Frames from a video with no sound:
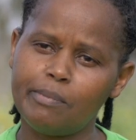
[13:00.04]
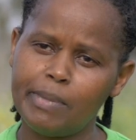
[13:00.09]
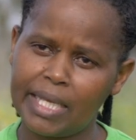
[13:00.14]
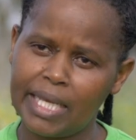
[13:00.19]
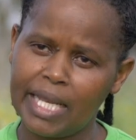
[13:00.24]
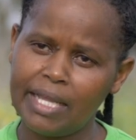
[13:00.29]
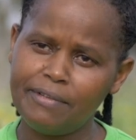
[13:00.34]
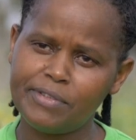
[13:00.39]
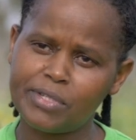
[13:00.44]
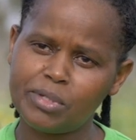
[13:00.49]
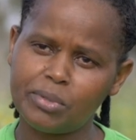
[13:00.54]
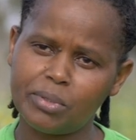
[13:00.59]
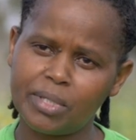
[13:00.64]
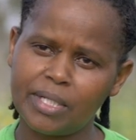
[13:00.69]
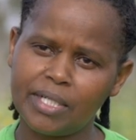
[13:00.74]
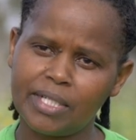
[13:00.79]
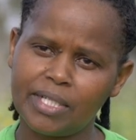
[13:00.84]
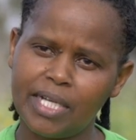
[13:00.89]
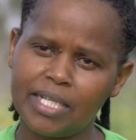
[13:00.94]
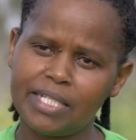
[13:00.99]
my livestock,
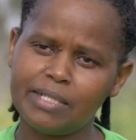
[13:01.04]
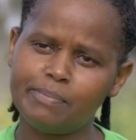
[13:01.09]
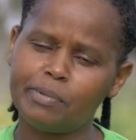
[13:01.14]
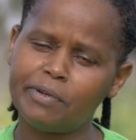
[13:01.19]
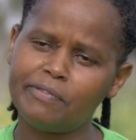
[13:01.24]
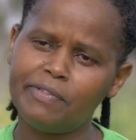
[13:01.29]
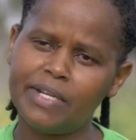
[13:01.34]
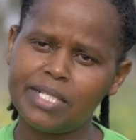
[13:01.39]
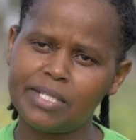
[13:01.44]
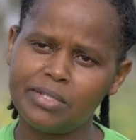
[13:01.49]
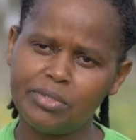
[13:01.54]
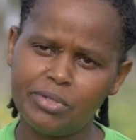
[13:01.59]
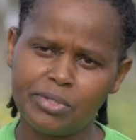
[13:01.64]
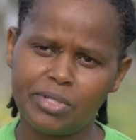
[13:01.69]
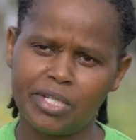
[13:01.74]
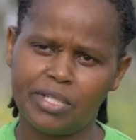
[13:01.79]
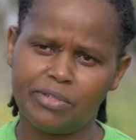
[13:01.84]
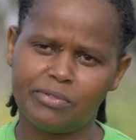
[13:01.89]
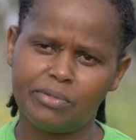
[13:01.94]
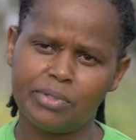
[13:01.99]
and it provides
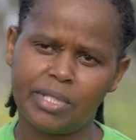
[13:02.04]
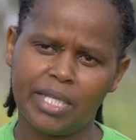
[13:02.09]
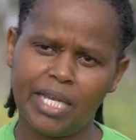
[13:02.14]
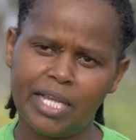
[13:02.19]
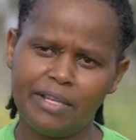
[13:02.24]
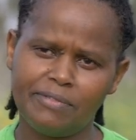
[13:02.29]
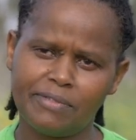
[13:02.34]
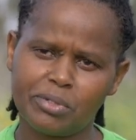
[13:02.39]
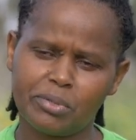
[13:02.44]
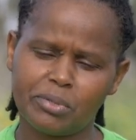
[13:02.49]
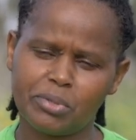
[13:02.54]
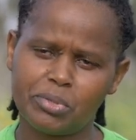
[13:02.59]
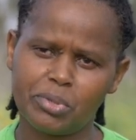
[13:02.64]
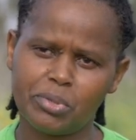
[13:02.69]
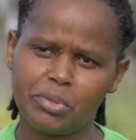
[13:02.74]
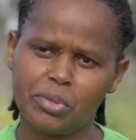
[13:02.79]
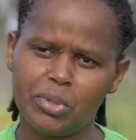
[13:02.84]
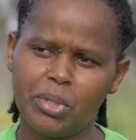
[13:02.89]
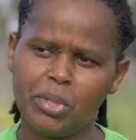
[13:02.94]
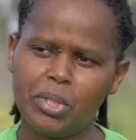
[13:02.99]
nutrient to the livestock
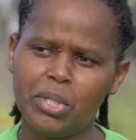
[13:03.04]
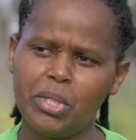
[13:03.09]
too.